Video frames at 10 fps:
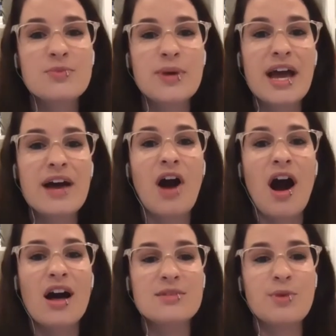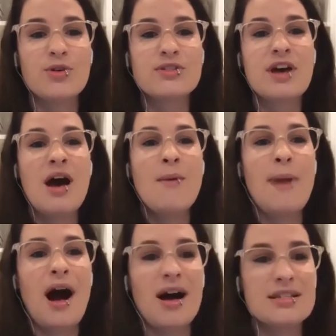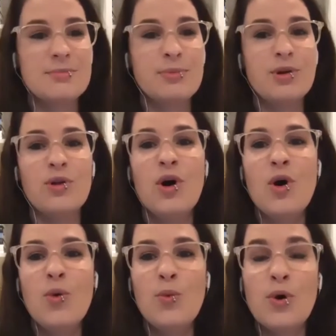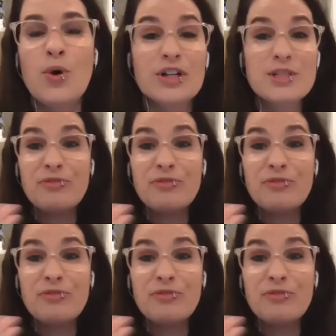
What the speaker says: we have Cosmos, Possible Worlds.